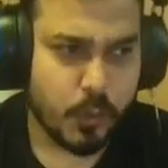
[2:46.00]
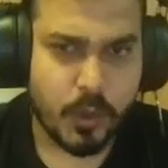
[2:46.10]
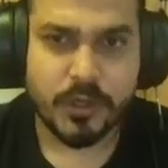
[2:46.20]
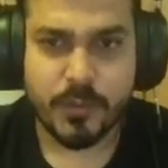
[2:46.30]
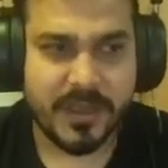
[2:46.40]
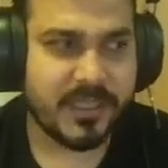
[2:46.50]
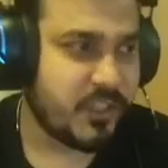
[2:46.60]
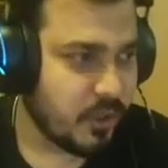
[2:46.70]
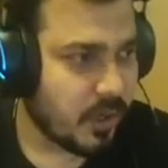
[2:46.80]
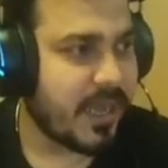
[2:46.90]
want to
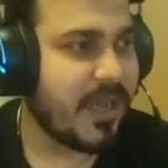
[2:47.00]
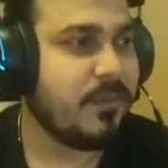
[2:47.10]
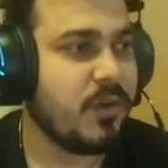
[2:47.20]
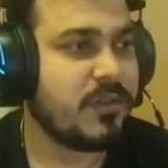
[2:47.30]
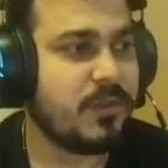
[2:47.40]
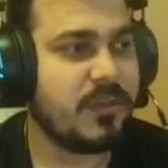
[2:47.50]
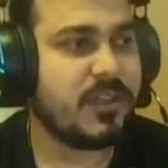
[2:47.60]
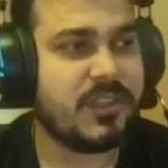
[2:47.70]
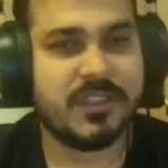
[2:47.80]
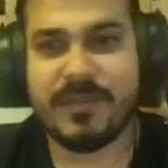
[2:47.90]
waste your time also,
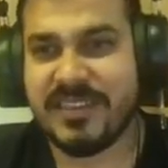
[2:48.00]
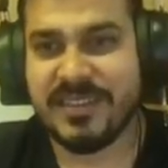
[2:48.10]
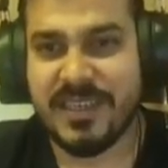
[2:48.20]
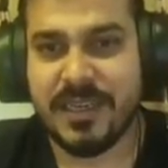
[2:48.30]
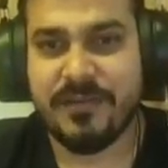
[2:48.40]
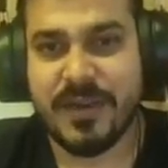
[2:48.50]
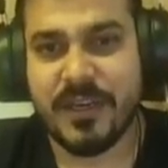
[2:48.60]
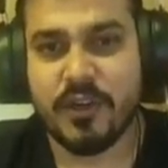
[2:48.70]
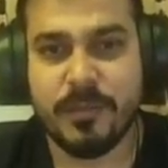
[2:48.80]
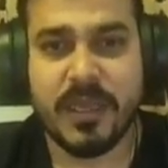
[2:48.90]
because just by seeing a
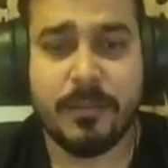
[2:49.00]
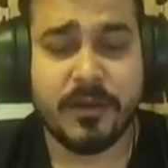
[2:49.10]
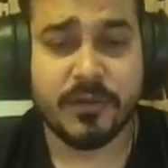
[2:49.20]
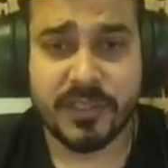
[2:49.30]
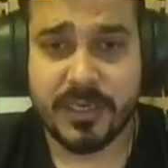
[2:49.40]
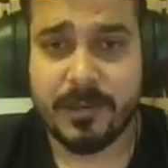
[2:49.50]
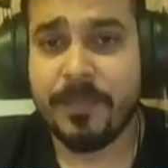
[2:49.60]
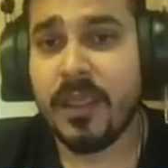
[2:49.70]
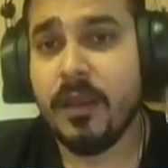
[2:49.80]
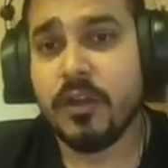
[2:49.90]
video you'll be able to see it.
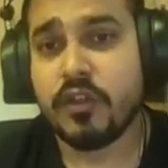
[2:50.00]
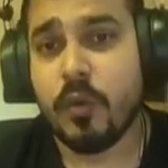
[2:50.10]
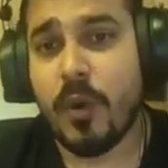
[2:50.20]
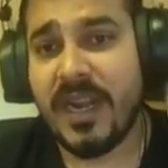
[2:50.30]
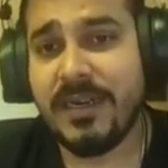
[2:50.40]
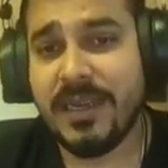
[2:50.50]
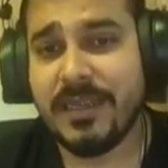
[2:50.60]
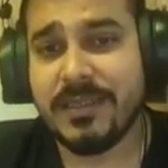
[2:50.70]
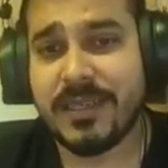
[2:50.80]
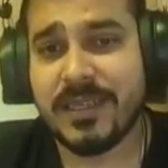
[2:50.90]
So one
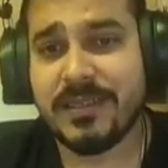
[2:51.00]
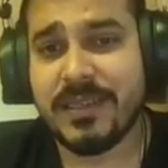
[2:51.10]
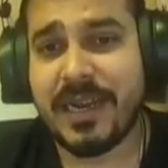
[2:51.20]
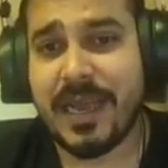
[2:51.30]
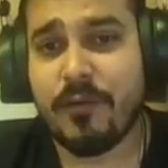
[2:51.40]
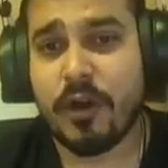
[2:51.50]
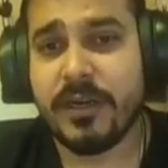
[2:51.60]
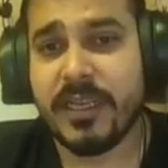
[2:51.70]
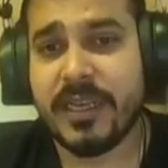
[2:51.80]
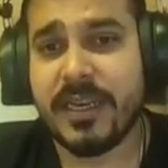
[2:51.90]
instance that I've
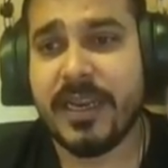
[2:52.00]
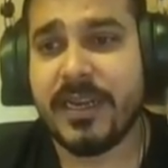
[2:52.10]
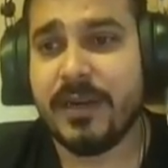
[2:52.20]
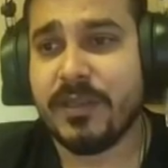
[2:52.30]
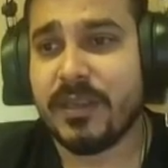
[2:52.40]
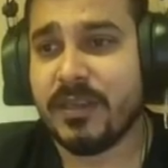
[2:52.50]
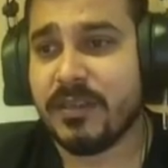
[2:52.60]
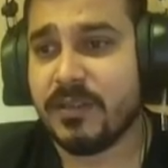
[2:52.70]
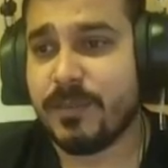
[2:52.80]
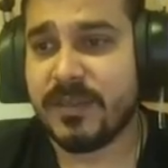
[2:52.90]
already created with a
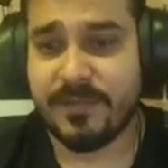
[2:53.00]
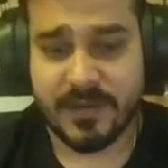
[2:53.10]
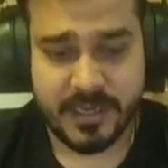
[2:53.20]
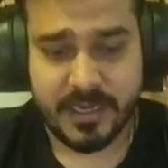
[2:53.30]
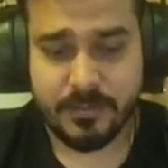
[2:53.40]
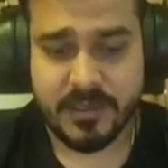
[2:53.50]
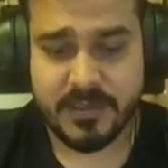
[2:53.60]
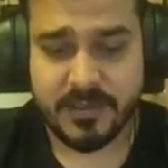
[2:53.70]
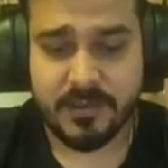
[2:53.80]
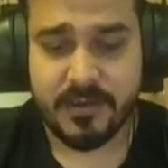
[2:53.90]
specific
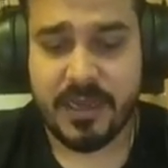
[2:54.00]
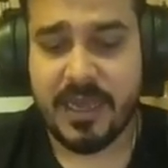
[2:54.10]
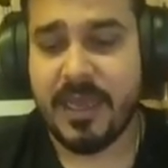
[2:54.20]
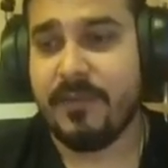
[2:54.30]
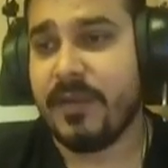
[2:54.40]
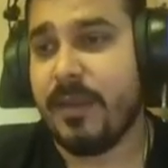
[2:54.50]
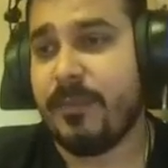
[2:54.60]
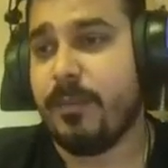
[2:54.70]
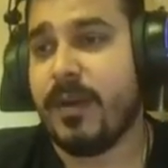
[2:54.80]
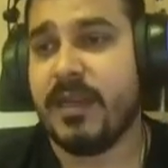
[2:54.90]
database, here I have
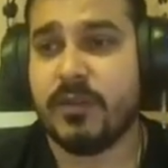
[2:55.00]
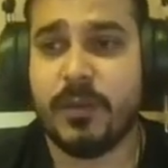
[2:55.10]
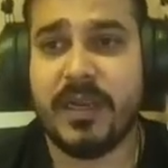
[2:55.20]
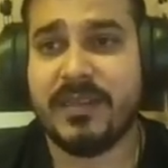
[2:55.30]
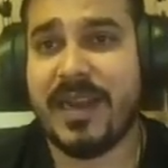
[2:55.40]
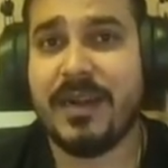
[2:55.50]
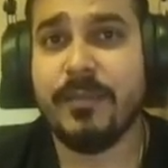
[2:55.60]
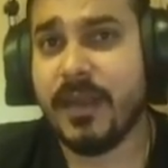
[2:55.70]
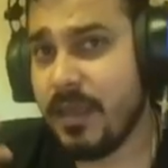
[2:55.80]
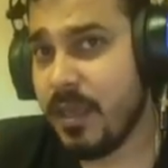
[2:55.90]
kept a password as
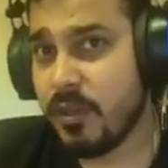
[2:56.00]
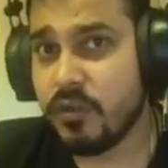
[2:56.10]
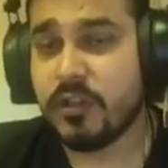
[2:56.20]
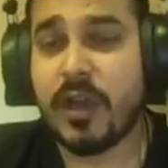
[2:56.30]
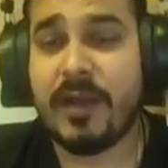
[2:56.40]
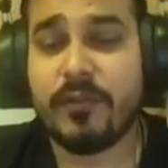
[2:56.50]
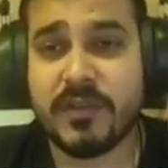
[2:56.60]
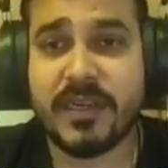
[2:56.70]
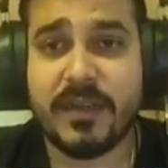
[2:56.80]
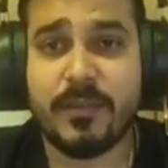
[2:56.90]
admin. You also have to
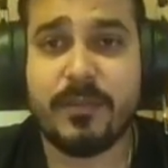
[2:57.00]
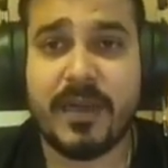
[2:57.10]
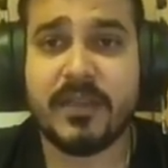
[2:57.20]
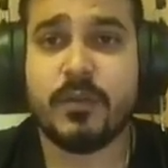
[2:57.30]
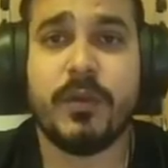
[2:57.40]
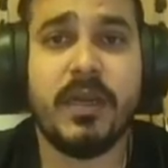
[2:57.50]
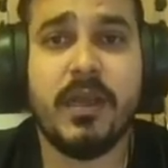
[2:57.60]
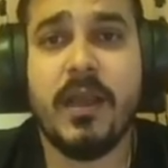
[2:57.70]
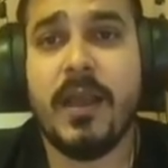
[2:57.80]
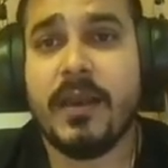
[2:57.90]
set up a password.
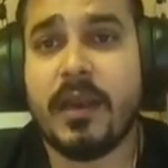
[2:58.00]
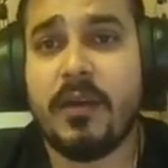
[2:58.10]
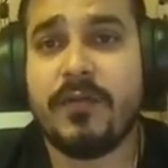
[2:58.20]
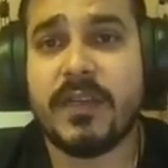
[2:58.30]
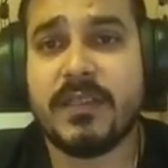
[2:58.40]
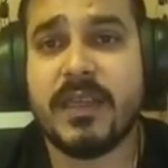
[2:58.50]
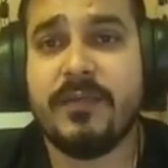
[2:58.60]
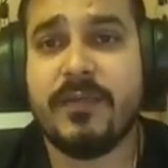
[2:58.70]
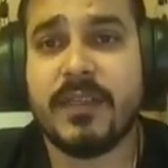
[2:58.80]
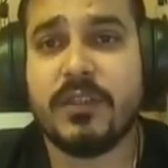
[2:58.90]
Now first
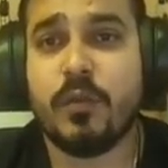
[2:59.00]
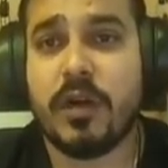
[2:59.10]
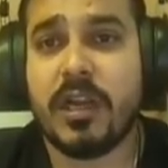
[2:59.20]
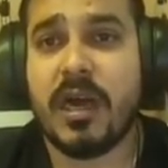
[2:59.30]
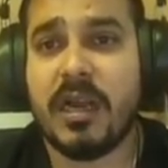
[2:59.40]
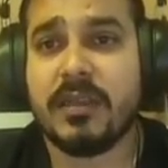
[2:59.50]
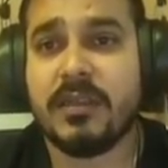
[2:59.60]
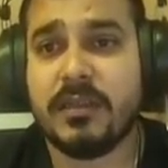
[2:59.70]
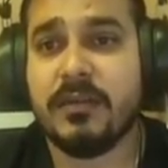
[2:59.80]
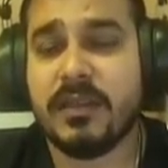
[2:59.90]
thing first, what are
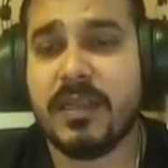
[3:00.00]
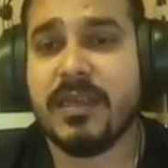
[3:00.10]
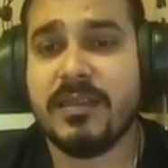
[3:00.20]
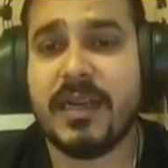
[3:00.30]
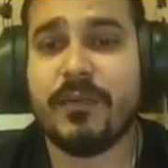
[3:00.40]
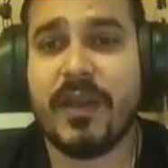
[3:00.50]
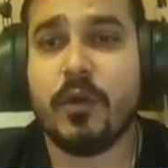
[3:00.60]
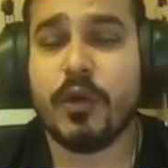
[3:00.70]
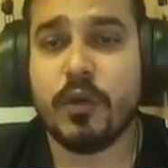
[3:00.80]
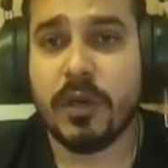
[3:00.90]
the things that we are
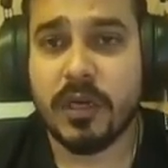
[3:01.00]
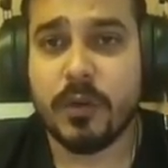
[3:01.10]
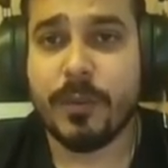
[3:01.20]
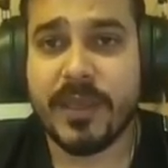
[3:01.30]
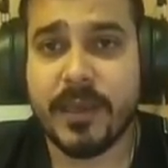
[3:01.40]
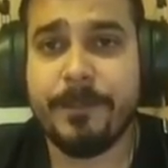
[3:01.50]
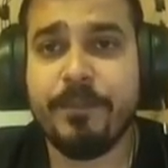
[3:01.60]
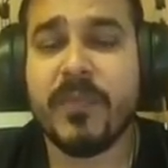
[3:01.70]
going to learn over here?